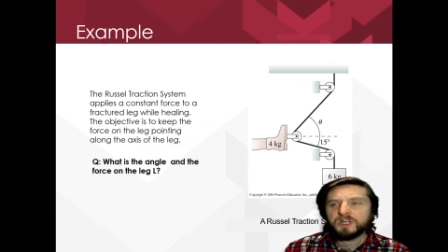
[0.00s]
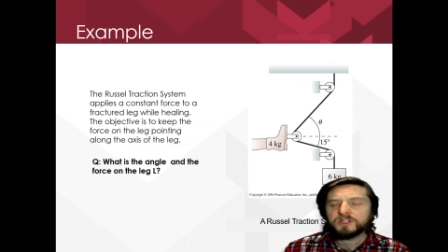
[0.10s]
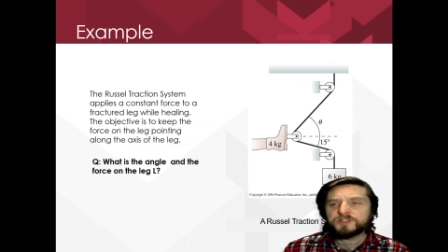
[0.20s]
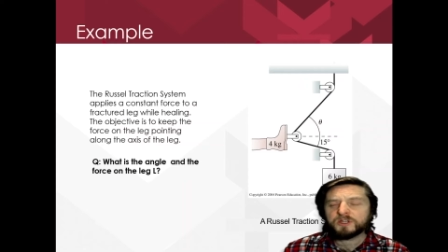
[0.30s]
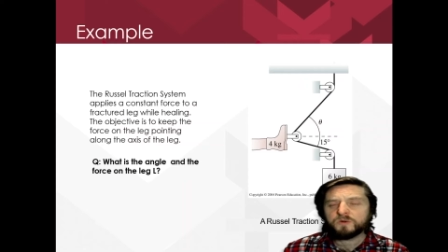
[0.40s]

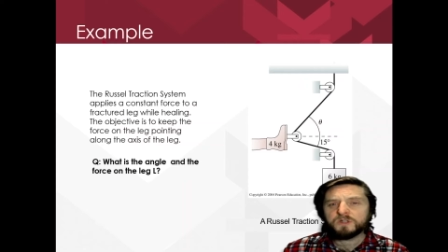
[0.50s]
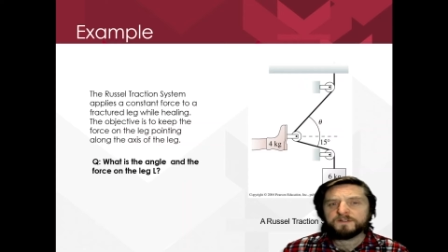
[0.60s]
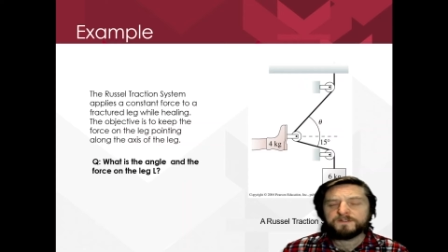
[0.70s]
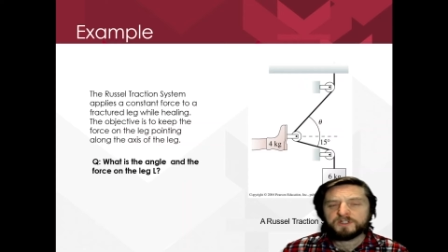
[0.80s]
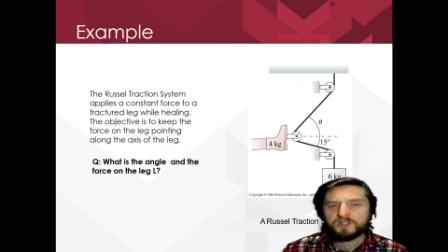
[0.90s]
So
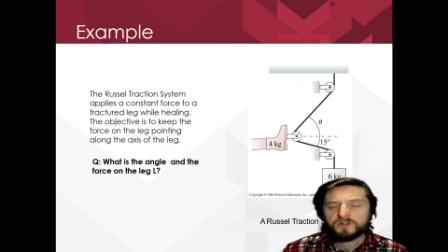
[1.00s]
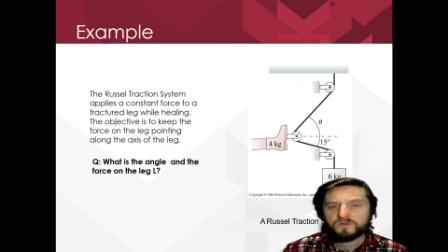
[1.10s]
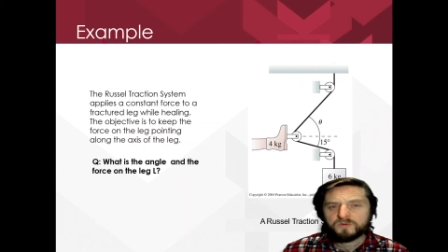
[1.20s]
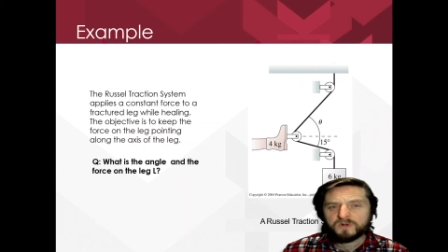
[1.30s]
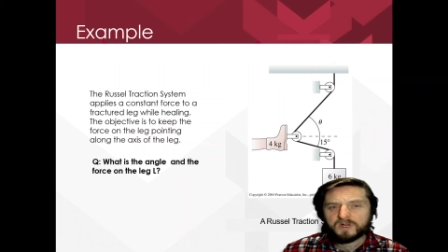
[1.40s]
if
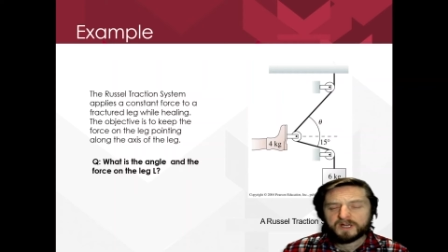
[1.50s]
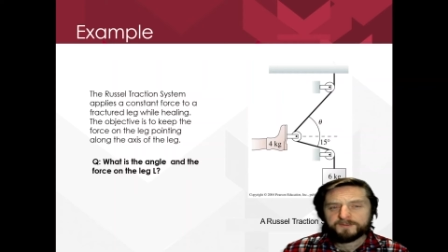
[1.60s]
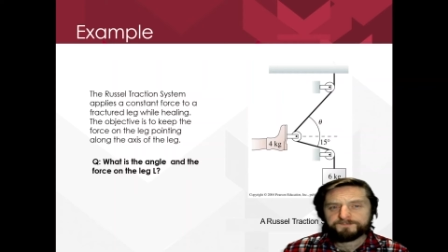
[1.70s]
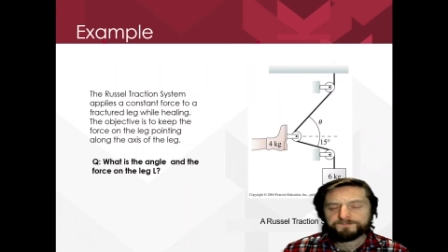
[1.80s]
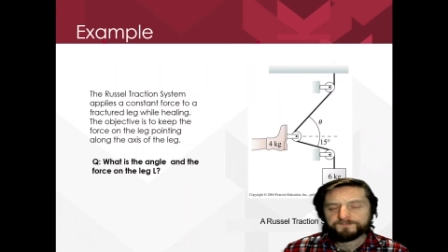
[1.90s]
you
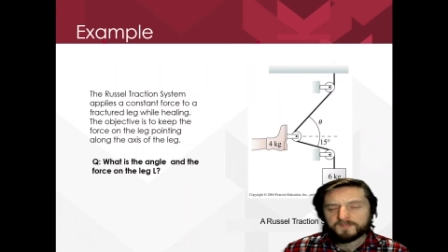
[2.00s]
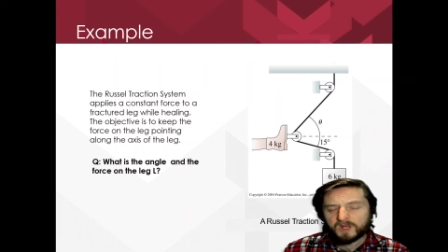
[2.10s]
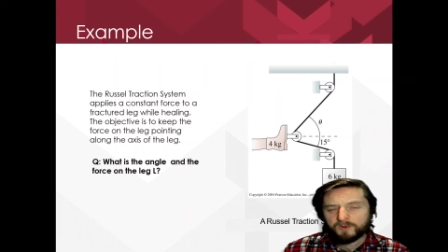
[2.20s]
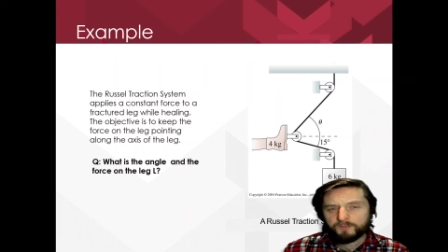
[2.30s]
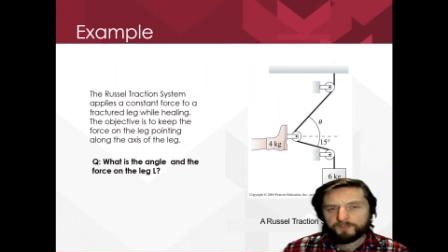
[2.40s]

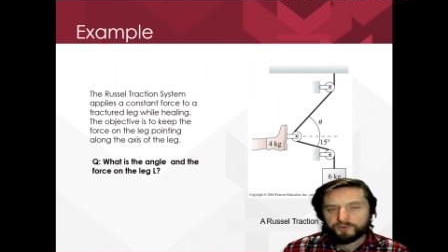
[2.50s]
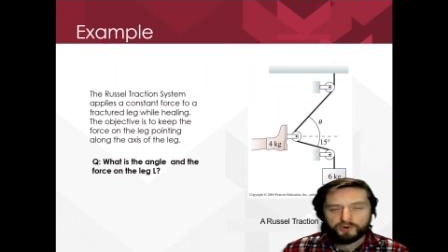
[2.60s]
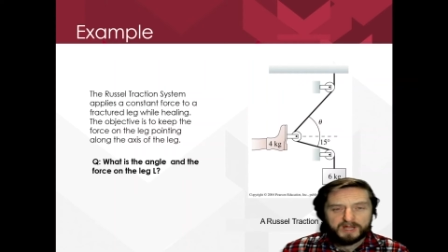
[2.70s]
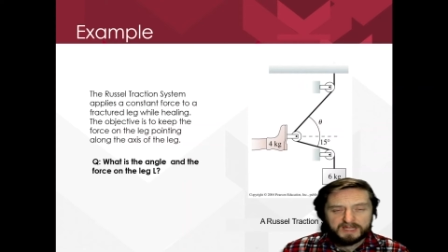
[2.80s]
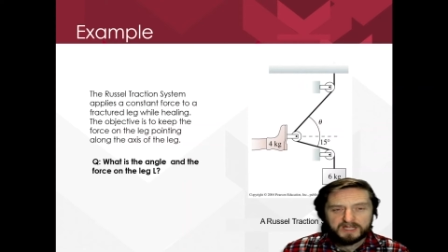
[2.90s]

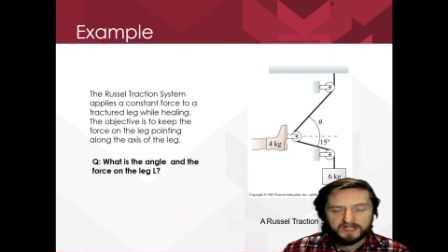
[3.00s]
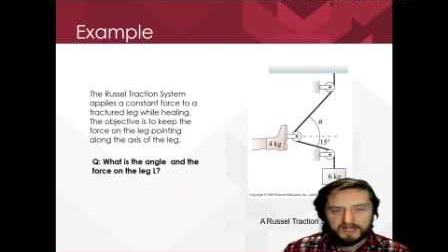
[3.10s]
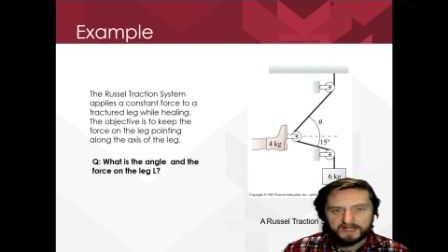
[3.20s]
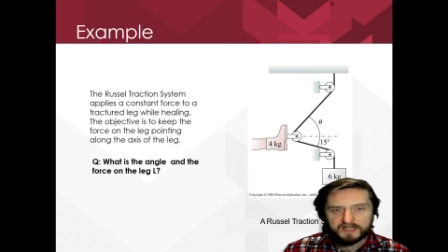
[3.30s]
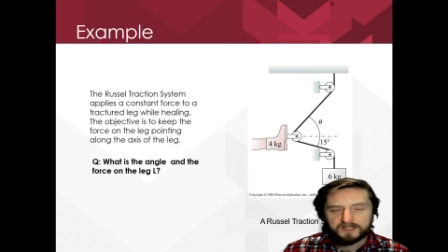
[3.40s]
break a
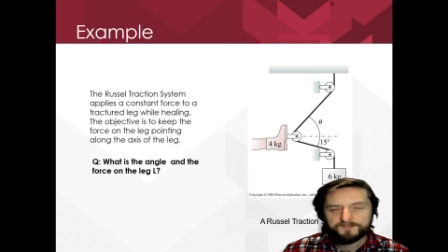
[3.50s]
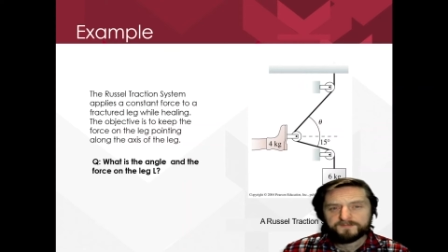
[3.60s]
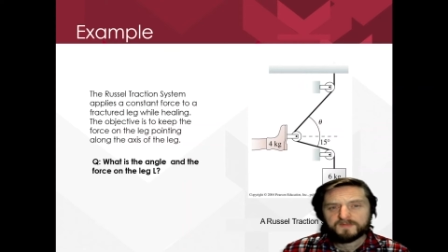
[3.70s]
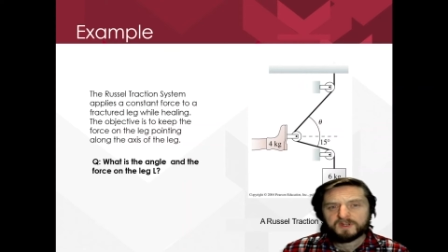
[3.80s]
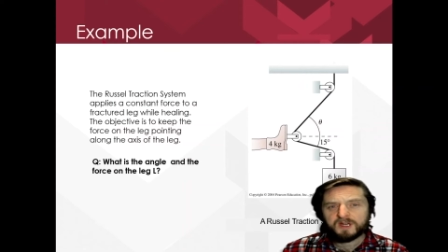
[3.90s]
leg,
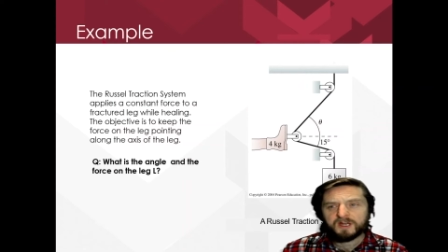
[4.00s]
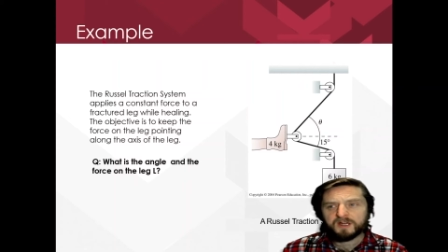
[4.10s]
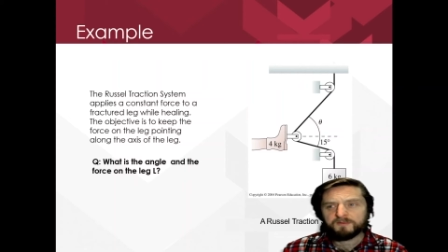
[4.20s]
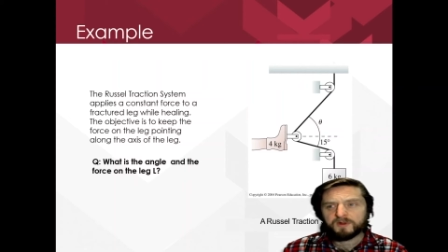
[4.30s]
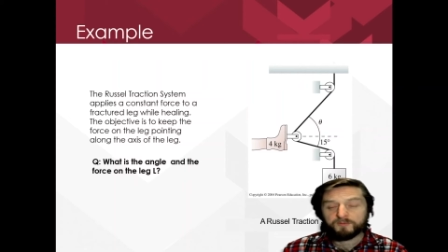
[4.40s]

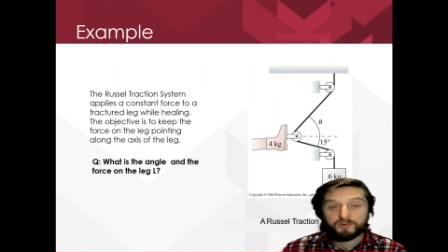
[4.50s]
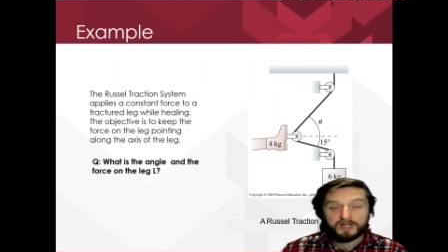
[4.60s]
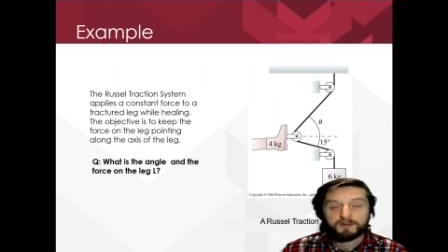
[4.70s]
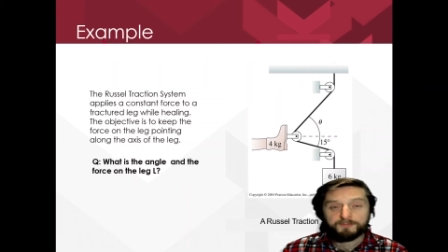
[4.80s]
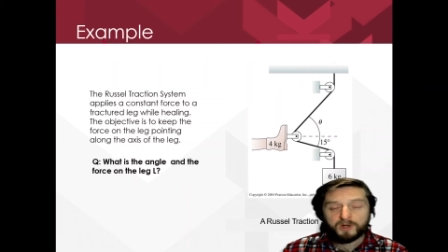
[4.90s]

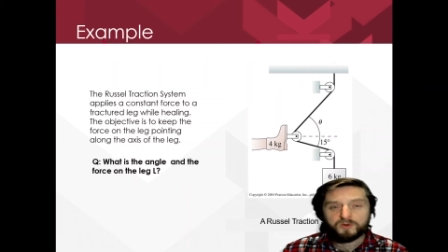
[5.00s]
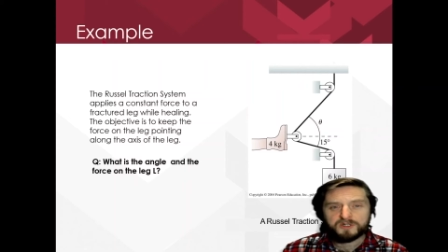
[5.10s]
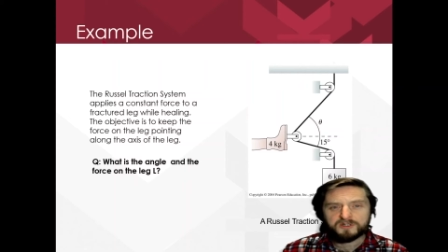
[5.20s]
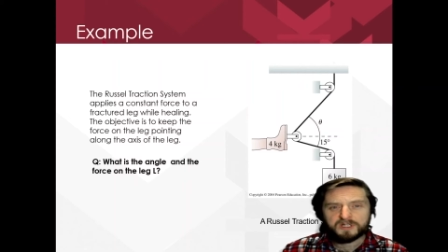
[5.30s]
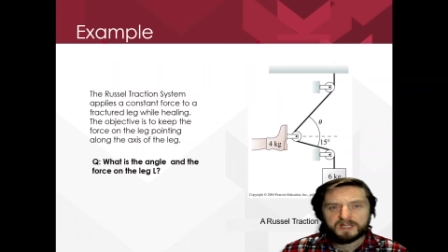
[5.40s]
break a bone in
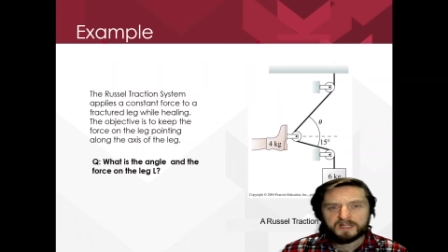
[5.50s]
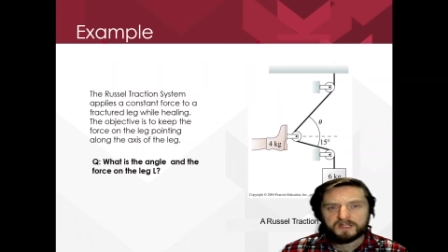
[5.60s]
your leg,